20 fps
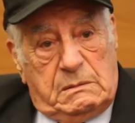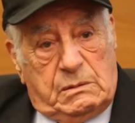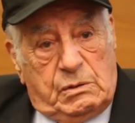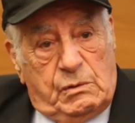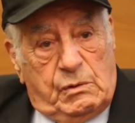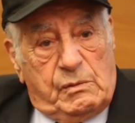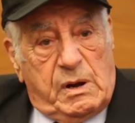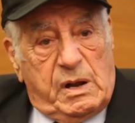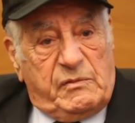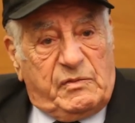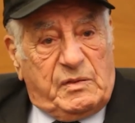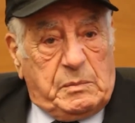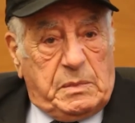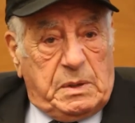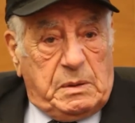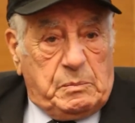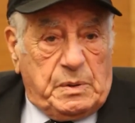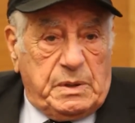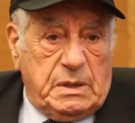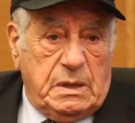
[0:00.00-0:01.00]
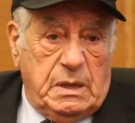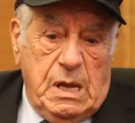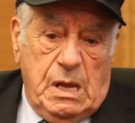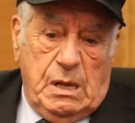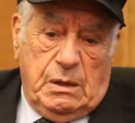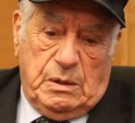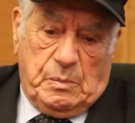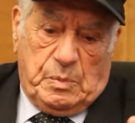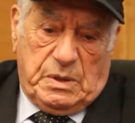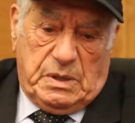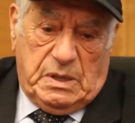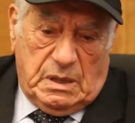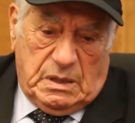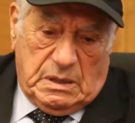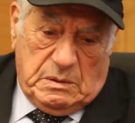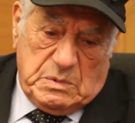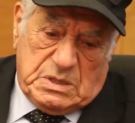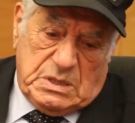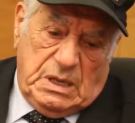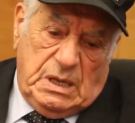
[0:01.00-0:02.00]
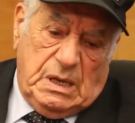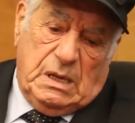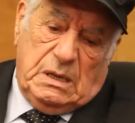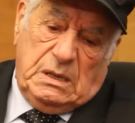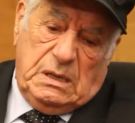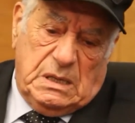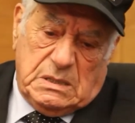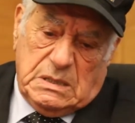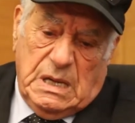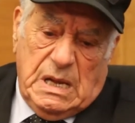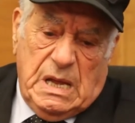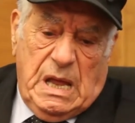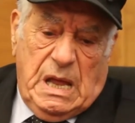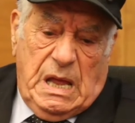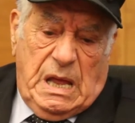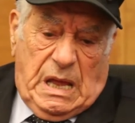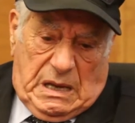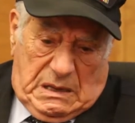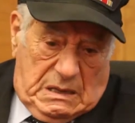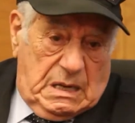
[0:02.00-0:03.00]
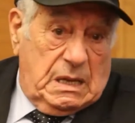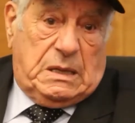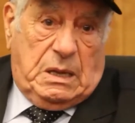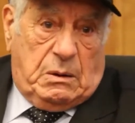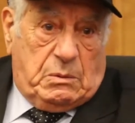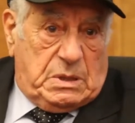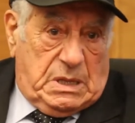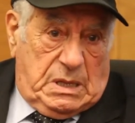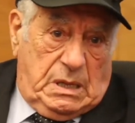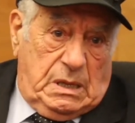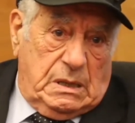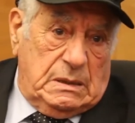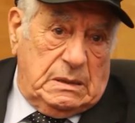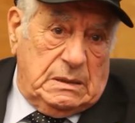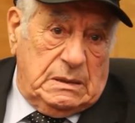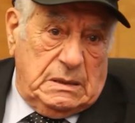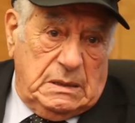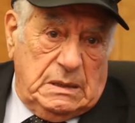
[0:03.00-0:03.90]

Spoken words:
2 riflemen to protect the machine gun nest, and they were there.